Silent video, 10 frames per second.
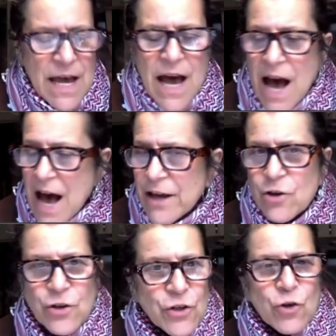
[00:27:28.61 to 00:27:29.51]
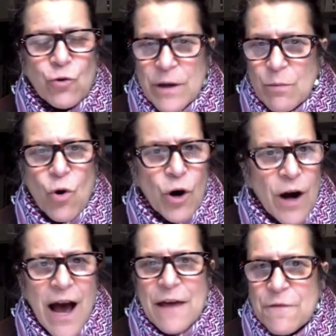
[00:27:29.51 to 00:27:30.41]
I couldn't agree more.
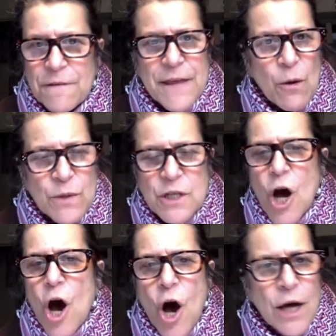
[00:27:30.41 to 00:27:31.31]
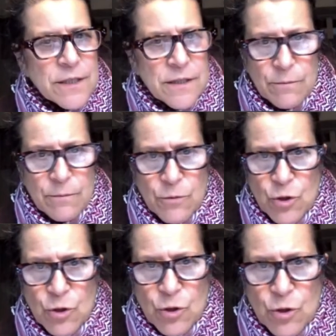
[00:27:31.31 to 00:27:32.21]
I thought that was an awesome choice.